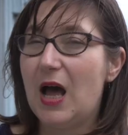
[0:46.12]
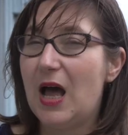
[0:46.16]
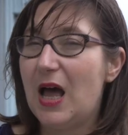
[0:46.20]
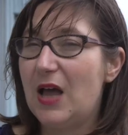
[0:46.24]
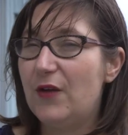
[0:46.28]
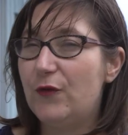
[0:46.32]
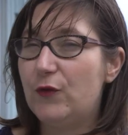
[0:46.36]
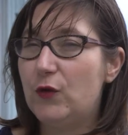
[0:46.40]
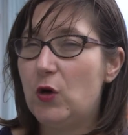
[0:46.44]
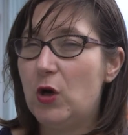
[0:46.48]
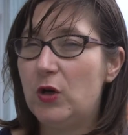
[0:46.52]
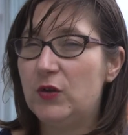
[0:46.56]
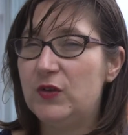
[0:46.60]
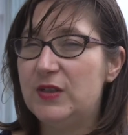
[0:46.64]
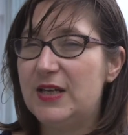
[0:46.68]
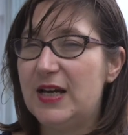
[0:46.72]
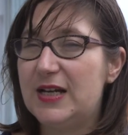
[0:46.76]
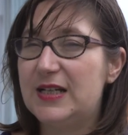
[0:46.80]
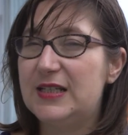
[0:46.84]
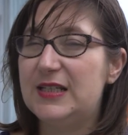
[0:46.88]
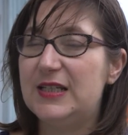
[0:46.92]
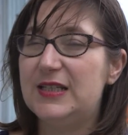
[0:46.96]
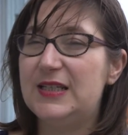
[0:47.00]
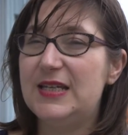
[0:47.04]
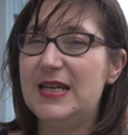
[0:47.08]
I've
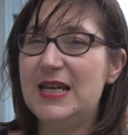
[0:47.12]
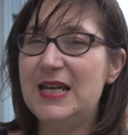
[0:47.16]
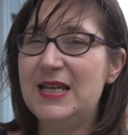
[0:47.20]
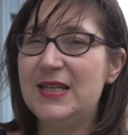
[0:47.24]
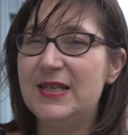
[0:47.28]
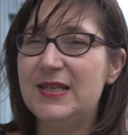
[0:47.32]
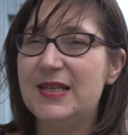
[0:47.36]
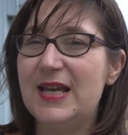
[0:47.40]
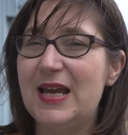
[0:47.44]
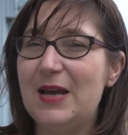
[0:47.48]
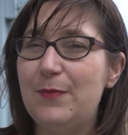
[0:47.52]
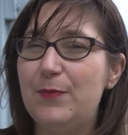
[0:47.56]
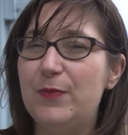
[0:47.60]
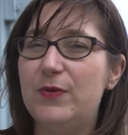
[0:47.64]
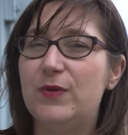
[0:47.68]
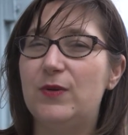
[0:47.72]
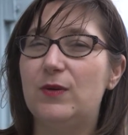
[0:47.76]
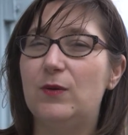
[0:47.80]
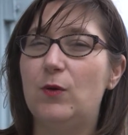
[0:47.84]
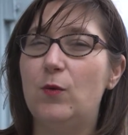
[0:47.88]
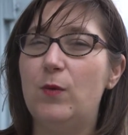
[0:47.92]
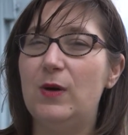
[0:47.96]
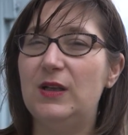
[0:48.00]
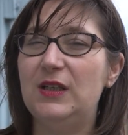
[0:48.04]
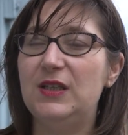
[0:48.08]
conducted in-depth
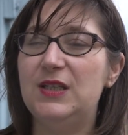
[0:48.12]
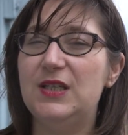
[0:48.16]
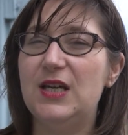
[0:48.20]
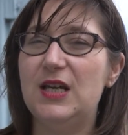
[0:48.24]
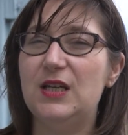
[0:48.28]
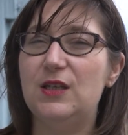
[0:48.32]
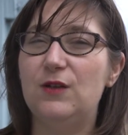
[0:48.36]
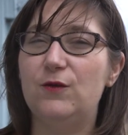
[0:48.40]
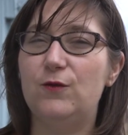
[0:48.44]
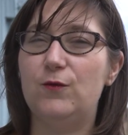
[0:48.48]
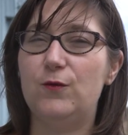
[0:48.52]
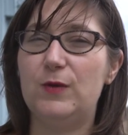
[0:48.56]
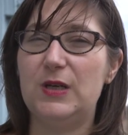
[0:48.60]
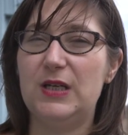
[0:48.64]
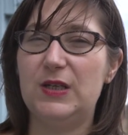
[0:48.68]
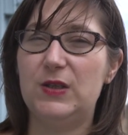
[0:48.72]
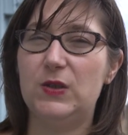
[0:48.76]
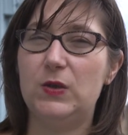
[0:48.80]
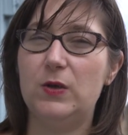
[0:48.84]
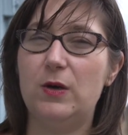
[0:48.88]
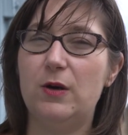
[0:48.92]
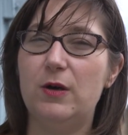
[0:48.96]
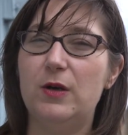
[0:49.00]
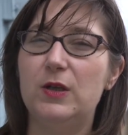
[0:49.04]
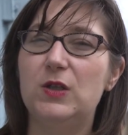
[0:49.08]
qualitative
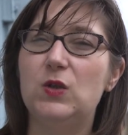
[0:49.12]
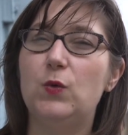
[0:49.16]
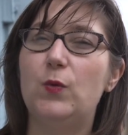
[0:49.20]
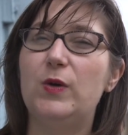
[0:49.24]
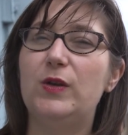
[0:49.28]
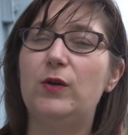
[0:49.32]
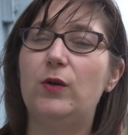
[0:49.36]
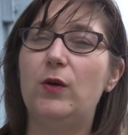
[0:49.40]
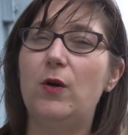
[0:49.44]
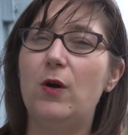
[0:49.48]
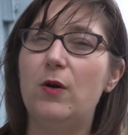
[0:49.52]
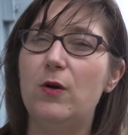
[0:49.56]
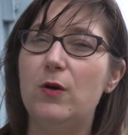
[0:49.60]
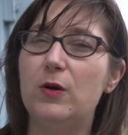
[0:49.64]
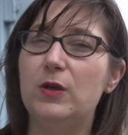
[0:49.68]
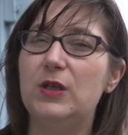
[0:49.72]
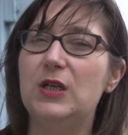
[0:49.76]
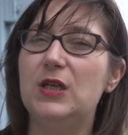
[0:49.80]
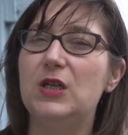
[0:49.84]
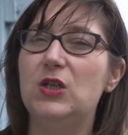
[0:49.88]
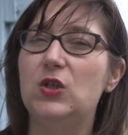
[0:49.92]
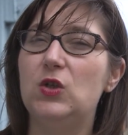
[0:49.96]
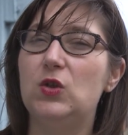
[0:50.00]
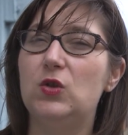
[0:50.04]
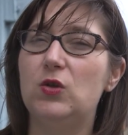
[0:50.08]
research with
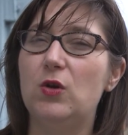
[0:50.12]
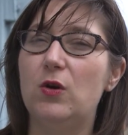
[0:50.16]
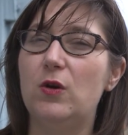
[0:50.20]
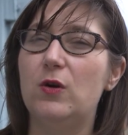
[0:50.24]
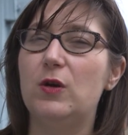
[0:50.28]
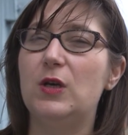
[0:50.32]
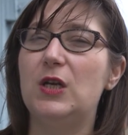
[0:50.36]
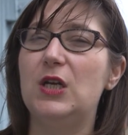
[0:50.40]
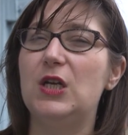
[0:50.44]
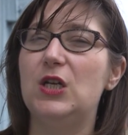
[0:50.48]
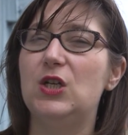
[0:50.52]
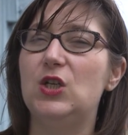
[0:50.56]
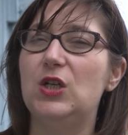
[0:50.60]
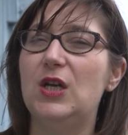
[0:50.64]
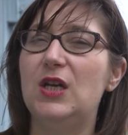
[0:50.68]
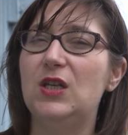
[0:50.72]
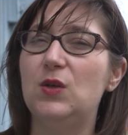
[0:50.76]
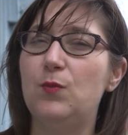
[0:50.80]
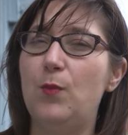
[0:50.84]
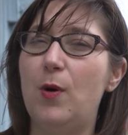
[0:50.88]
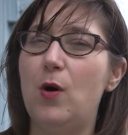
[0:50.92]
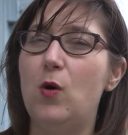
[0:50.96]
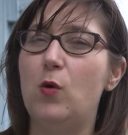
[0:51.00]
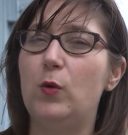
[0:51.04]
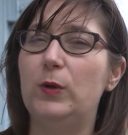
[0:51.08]
Kurdish, Turkish, and
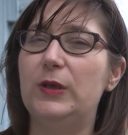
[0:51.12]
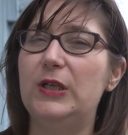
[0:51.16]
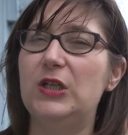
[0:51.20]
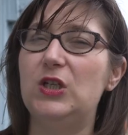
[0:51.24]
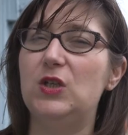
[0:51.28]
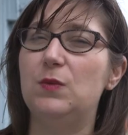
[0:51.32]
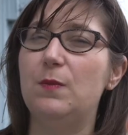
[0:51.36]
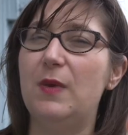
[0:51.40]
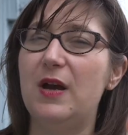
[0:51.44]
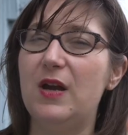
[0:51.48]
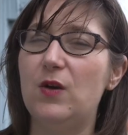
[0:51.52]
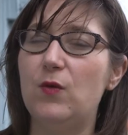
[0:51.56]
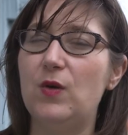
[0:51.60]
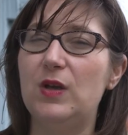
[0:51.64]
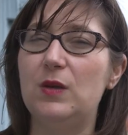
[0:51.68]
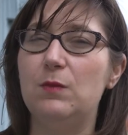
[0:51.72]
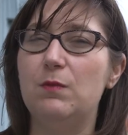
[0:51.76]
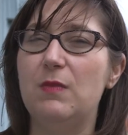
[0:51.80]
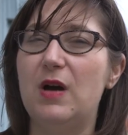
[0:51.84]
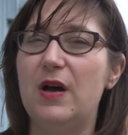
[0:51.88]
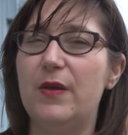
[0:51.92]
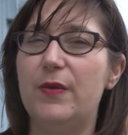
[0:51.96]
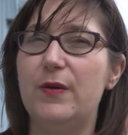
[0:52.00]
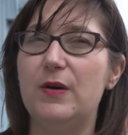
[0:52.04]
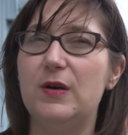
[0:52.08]
Polish migrant
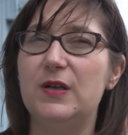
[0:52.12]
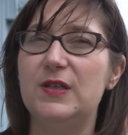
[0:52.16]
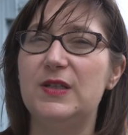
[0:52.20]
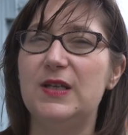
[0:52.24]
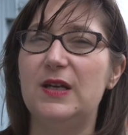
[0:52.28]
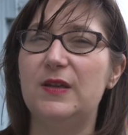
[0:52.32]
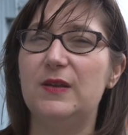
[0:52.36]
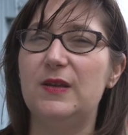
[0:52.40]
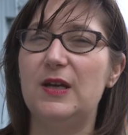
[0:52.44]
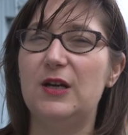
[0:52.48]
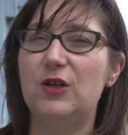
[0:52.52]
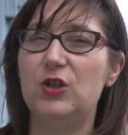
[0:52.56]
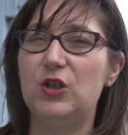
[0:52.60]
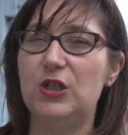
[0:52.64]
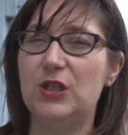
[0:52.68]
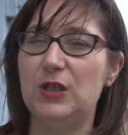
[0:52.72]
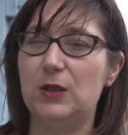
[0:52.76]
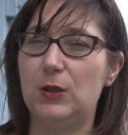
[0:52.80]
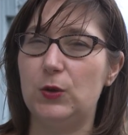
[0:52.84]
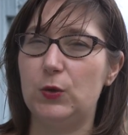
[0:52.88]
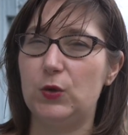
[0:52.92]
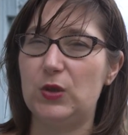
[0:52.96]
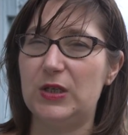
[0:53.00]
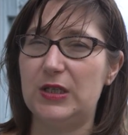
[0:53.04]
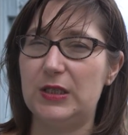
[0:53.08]
mothers and their
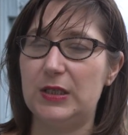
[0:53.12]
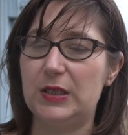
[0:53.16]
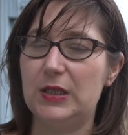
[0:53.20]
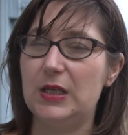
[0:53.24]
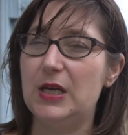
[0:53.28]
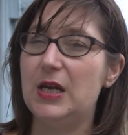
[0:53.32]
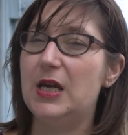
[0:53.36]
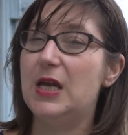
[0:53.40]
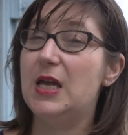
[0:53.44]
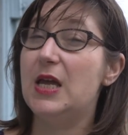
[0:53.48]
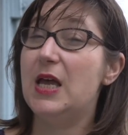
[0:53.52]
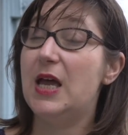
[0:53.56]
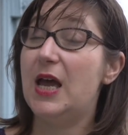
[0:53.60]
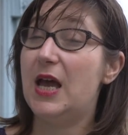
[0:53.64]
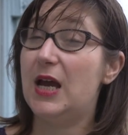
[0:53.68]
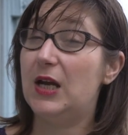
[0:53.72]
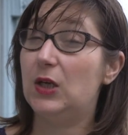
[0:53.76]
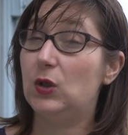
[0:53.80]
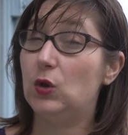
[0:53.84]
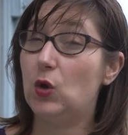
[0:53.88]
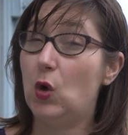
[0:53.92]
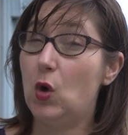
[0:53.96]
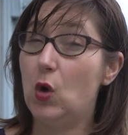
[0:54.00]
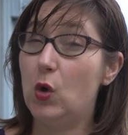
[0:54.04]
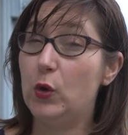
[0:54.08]
children,
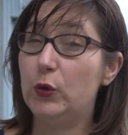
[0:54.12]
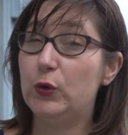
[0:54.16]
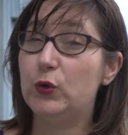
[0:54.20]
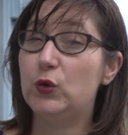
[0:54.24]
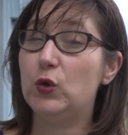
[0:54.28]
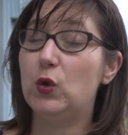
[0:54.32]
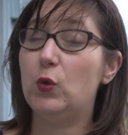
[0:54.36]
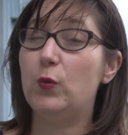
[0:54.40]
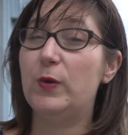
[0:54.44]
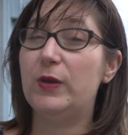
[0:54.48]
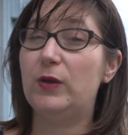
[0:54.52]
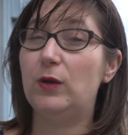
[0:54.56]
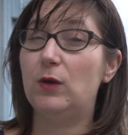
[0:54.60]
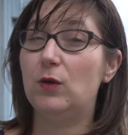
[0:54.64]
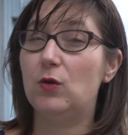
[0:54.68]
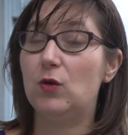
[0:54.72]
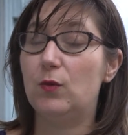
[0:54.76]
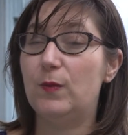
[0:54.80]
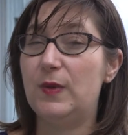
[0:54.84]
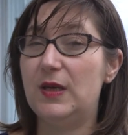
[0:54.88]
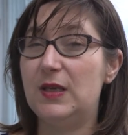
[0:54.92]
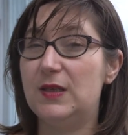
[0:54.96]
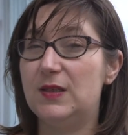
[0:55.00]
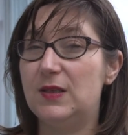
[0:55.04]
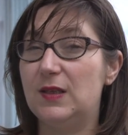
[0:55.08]
and also with
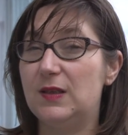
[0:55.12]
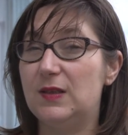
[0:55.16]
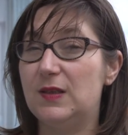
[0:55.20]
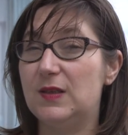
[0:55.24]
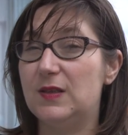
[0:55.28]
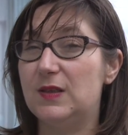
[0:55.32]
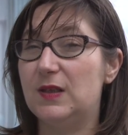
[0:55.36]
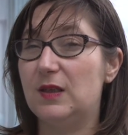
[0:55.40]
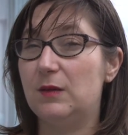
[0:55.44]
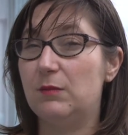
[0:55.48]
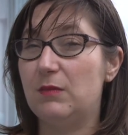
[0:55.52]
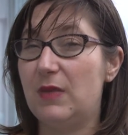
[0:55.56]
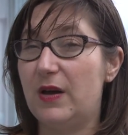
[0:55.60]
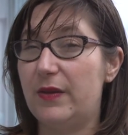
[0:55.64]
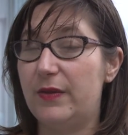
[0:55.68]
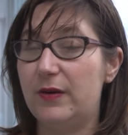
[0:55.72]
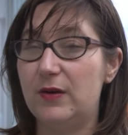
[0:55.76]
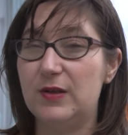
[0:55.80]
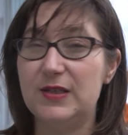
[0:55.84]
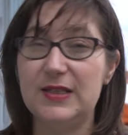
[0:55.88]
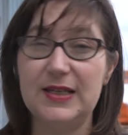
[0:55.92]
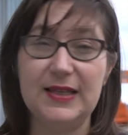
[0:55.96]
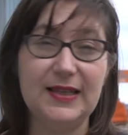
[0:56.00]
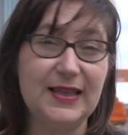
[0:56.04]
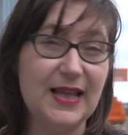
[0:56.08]
European citizen
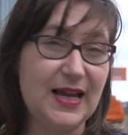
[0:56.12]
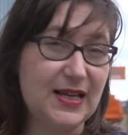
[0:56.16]
mothers in